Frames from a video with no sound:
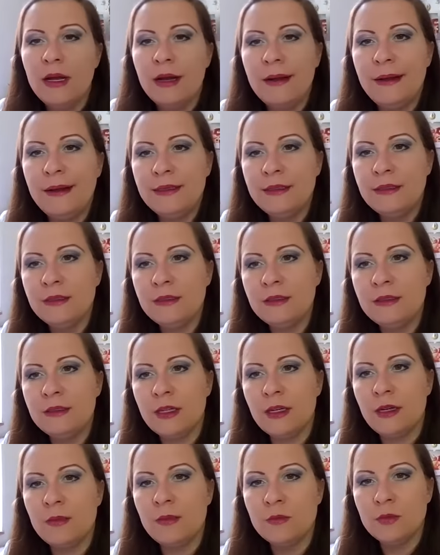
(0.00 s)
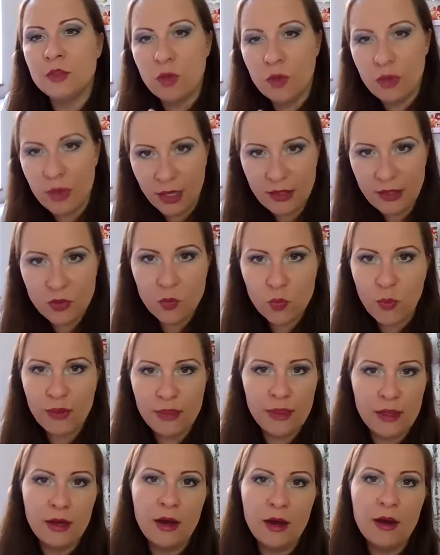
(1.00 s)
And so that's
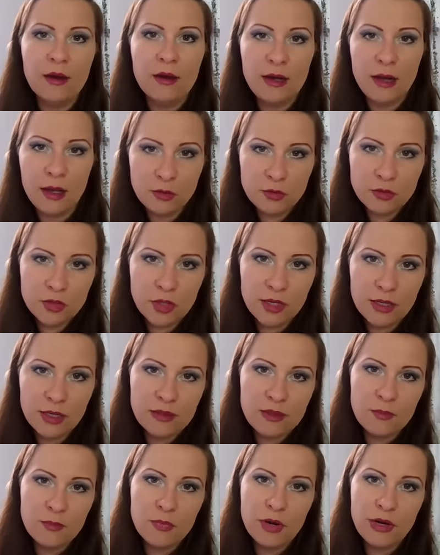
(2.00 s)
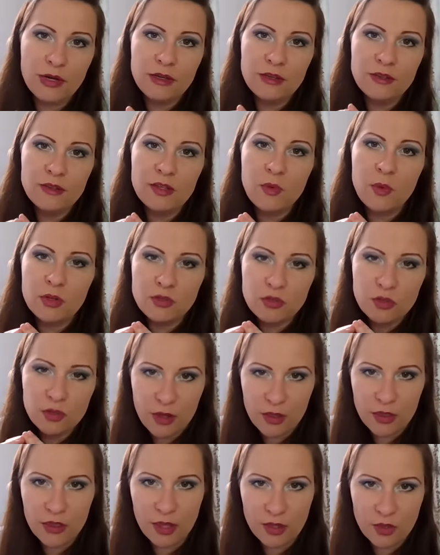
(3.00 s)
when they are allowed to ask the pregnancy question,
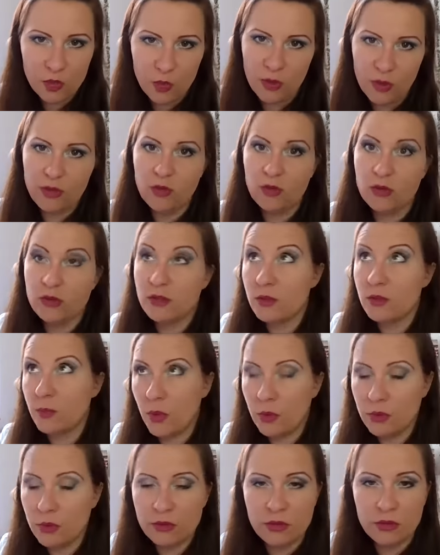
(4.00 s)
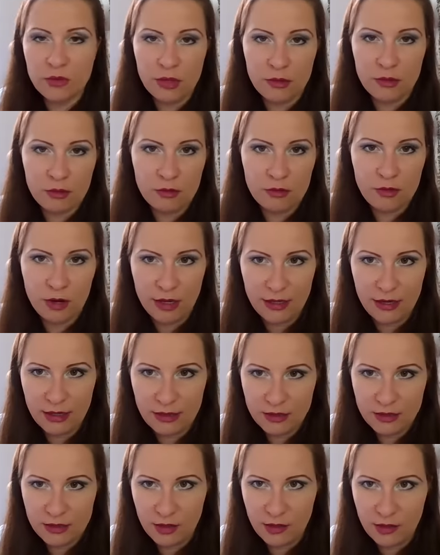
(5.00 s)
and that's when you're supposed to give the right
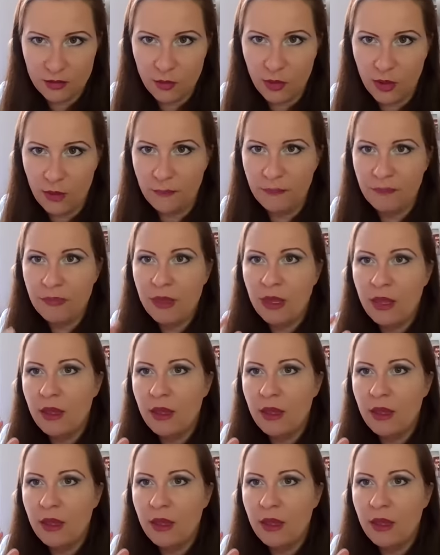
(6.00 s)
answer as well.